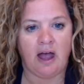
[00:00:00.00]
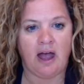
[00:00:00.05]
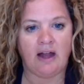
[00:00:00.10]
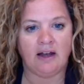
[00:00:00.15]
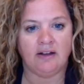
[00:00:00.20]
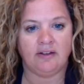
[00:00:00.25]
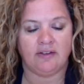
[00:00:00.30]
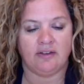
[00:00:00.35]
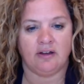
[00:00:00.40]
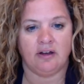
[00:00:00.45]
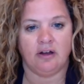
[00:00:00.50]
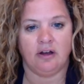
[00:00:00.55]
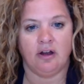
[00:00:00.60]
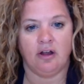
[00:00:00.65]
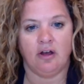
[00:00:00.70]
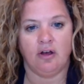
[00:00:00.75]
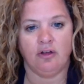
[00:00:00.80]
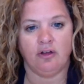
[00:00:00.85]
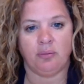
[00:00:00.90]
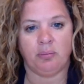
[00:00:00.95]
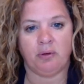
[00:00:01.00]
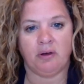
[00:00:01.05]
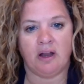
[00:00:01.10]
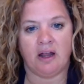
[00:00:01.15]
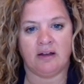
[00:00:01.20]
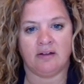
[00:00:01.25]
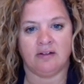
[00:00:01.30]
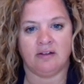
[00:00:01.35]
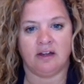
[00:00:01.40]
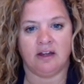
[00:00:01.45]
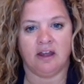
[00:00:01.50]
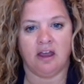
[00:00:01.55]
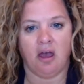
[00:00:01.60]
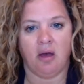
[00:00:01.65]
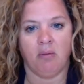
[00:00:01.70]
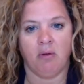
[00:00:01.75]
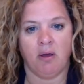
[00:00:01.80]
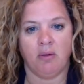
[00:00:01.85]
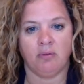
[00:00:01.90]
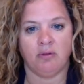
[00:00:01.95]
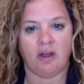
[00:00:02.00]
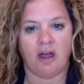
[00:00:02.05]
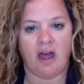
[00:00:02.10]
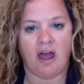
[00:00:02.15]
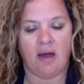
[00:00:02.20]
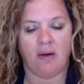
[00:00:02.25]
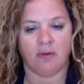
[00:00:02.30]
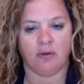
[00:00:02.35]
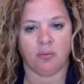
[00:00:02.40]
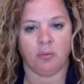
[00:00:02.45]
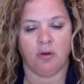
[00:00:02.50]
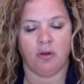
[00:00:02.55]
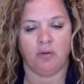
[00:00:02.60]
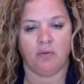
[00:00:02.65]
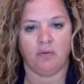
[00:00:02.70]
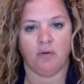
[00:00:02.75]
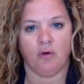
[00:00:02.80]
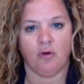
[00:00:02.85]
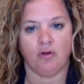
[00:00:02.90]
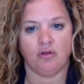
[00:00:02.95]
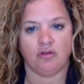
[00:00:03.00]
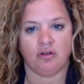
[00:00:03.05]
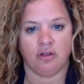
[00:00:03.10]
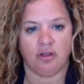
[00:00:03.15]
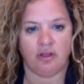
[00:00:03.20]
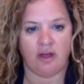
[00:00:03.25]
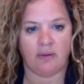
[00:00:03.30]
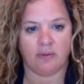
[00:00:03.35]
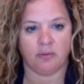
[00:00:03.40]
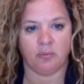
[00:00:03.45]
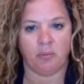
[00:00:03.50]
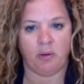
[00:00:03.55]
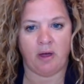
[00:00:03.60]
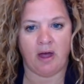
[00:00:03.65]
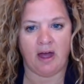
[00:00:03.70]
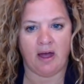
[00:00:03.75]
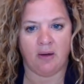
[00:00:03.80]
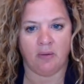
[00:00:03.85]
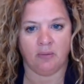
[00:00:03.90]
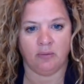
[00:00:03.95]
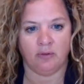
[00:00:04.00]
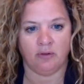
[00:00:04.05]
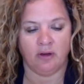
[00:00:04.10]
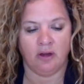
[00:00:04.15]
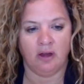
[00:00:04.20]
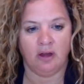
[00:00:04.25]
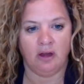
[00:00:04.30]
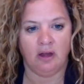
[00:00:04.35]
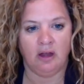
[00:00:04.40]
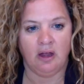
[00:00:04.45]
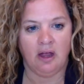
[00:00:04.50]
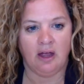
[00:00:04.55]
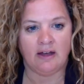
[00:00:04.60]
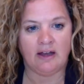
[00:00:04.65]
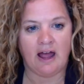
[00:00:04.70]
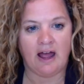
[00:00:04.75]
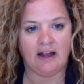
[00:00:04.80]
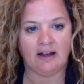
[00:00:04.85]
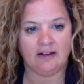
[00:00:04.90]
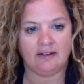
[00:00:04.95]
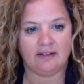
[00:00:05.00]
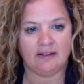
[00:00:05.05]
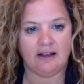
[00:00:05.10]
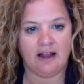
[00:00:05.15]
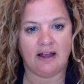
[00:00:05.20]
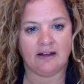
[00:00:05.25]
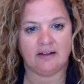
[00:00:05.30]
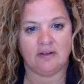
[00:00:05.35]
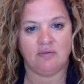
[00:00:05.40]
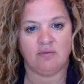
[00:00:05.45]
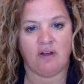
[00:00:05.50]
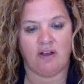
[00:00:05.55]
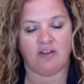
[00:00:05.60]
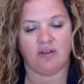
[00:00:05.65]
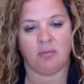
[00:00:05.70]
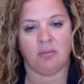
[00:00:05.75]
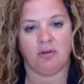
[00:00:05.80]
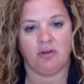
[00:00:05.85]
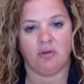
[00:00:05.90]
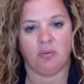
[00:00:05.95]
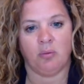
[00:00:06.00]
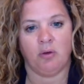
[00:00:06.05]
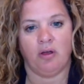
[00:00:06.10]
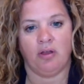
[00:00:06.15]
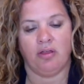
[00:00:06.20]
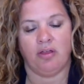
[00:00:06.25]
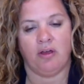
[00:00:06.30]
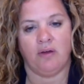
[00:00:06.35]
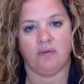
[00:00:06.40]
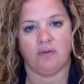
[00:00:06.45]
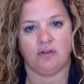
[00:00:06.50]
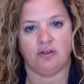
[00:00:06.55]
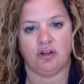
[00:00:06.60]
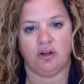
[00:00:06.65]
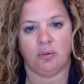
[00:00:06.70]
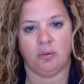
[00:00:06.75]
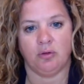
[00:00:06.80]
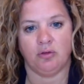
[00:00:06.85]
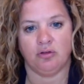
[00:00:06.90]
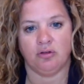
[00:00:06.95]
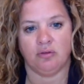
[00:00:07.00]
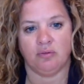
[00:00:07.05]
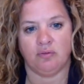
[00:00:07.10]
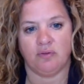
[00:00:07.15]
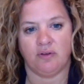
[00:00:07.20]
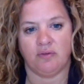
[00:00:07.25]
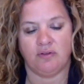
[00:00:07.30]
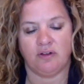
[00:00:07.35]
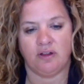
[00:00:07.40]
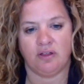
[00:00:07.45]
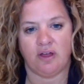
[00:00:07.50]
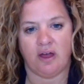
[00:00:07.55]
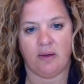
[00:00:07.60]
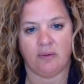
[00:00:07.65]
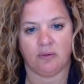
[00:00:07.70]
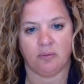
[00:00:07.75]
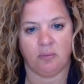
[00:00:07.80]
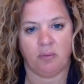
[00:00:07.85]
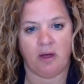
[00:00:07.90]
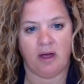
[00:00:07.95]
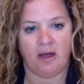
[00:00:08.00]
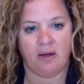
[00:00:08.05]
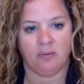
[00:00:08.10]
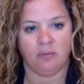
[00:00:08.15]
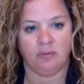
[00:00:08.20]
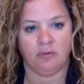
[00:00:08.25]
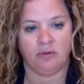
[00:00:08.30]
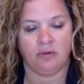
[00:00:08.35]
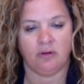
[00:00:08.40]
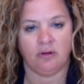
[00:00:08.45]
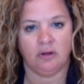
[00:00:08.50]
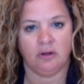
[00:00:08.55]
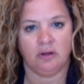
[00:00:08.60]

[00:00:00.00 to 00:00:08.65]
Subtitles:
Alison and her husband Andy co-owned a house worth £400,000 and Alison had investments worth over £250,000.